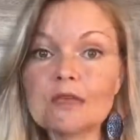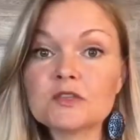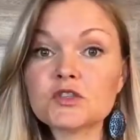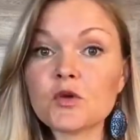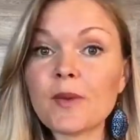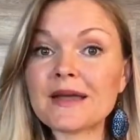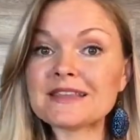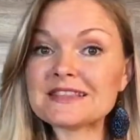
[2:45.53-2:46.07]

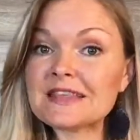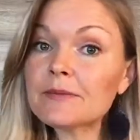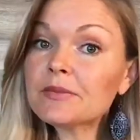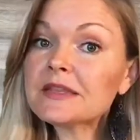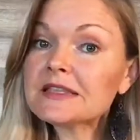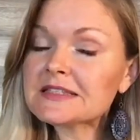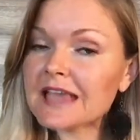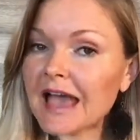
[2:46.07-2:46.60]
So by
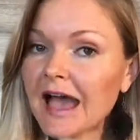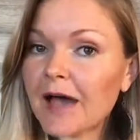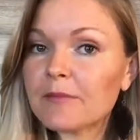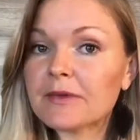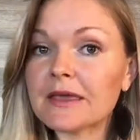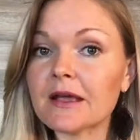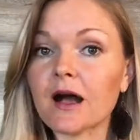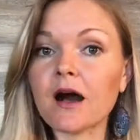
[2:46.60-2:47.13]
simply
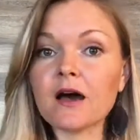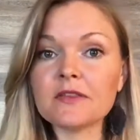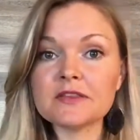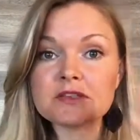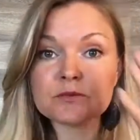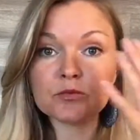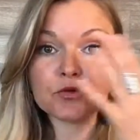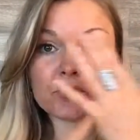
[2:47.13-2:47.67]
tapping on
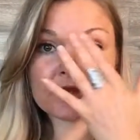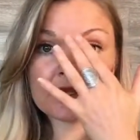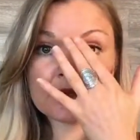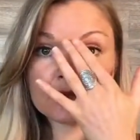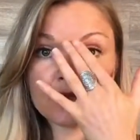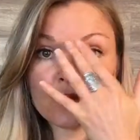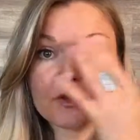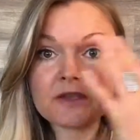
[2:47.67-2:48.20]
these
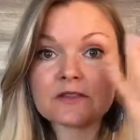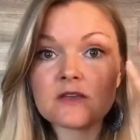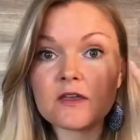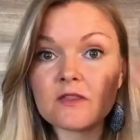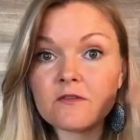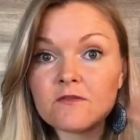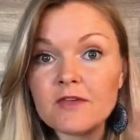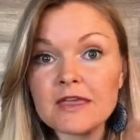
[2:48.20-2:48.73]
meridian points
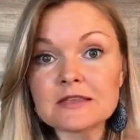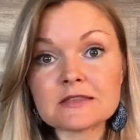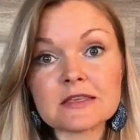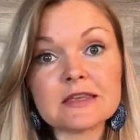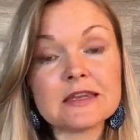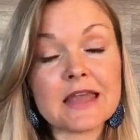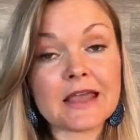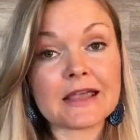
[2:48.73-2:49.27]
on the face
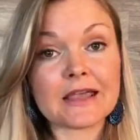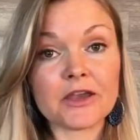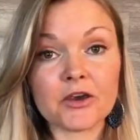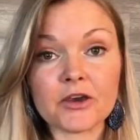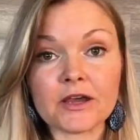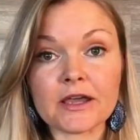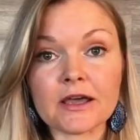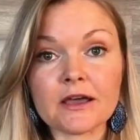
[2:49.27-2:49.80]
and neck
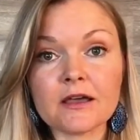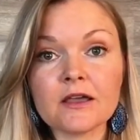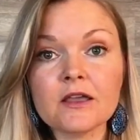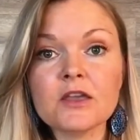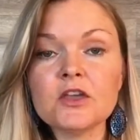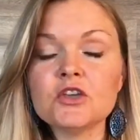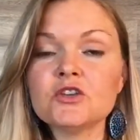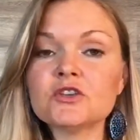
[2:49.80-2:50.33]
area,
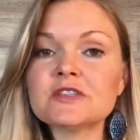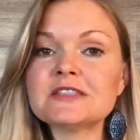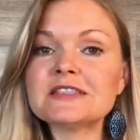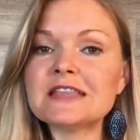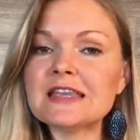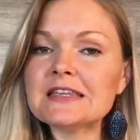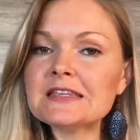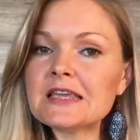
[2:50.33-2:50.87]
you're
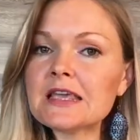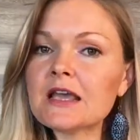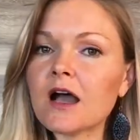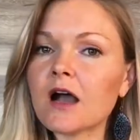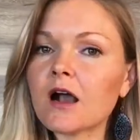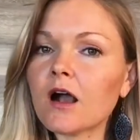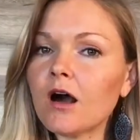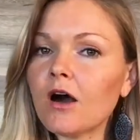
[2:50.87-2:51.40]
sending
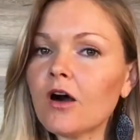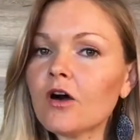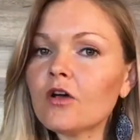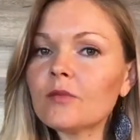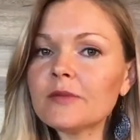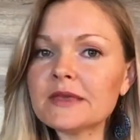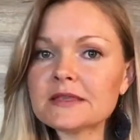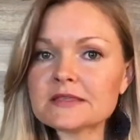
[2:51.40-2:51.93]
a
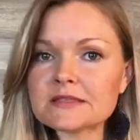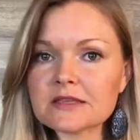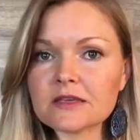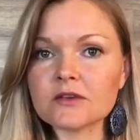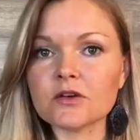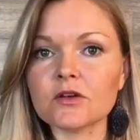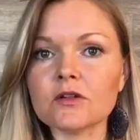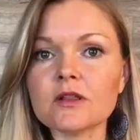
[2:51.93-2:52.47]
calming
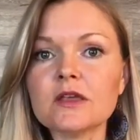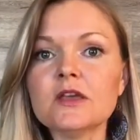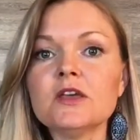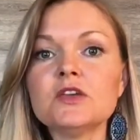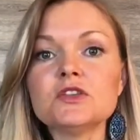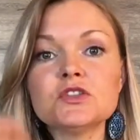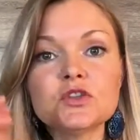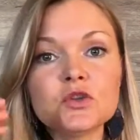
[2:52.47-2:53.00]
signal
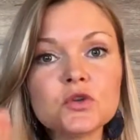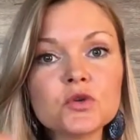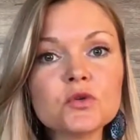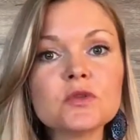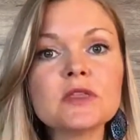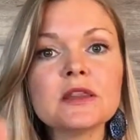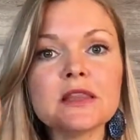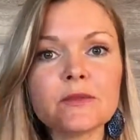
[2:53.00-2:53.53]

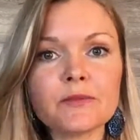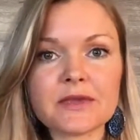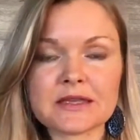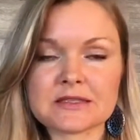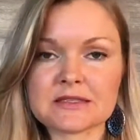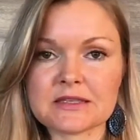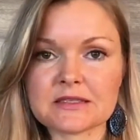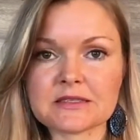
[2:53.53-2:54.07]
to the
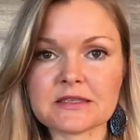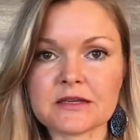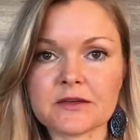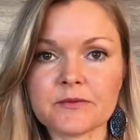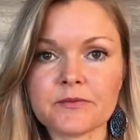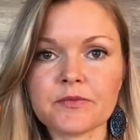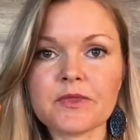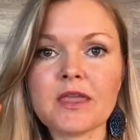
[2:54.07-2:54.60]
limbic
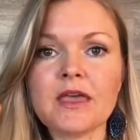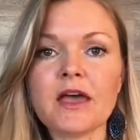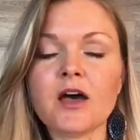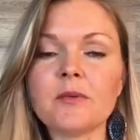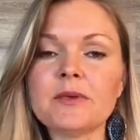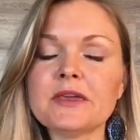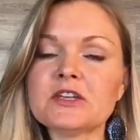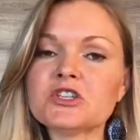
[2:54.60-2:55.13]
system,
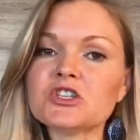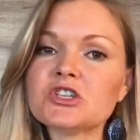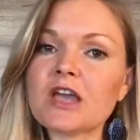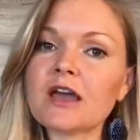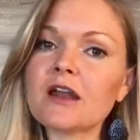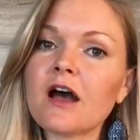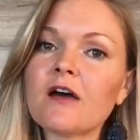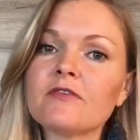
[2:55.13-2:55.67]
helping it
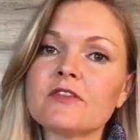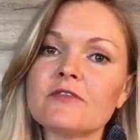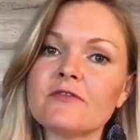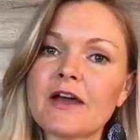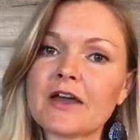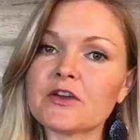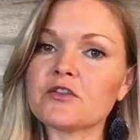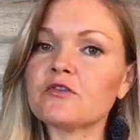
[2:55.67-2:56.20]
shut off the
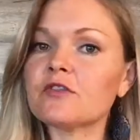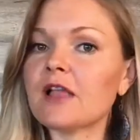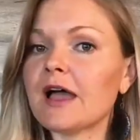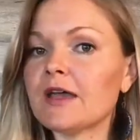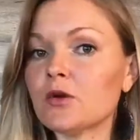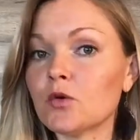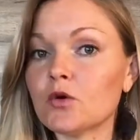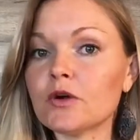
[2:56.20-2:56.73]
fight or
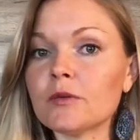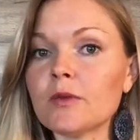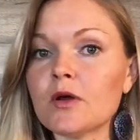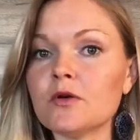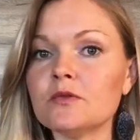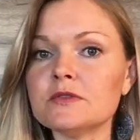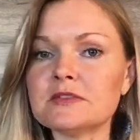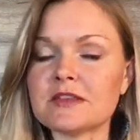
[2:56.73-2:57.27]
flight
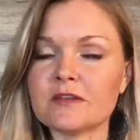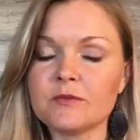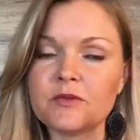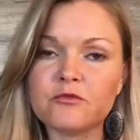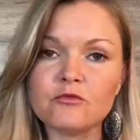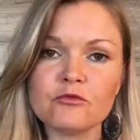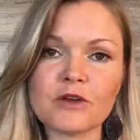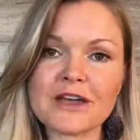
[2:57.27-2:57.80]
hormones that have
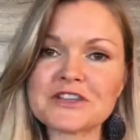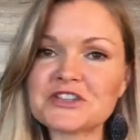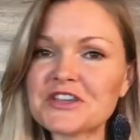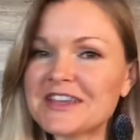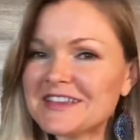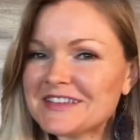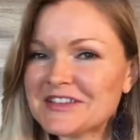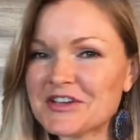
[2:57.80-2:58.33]
been
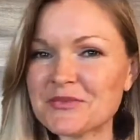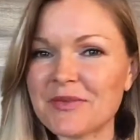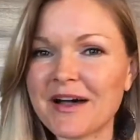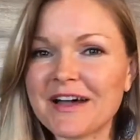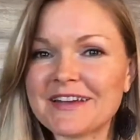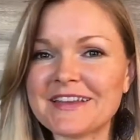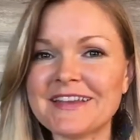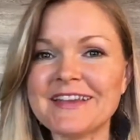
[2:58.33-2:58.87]
rushing into your
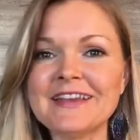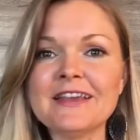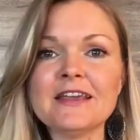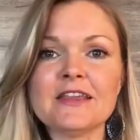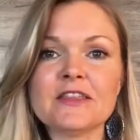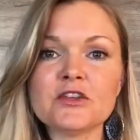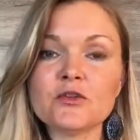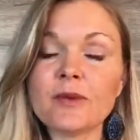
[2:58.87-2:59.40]
body,
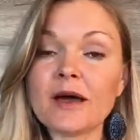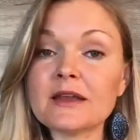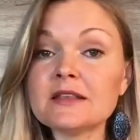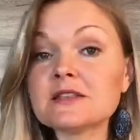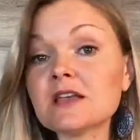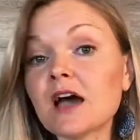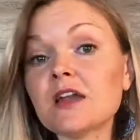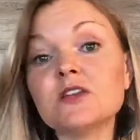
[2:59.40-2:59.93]
that your
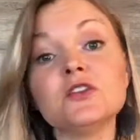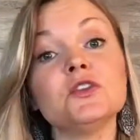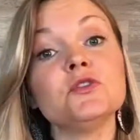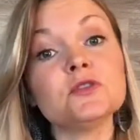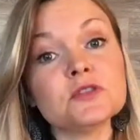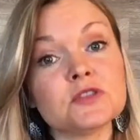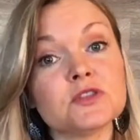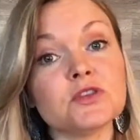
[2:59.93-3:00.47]
body's gotten
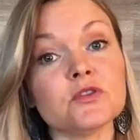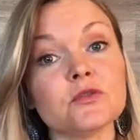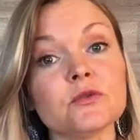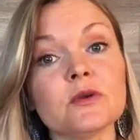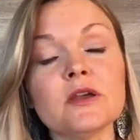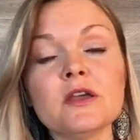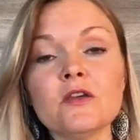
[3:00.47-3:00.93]
used to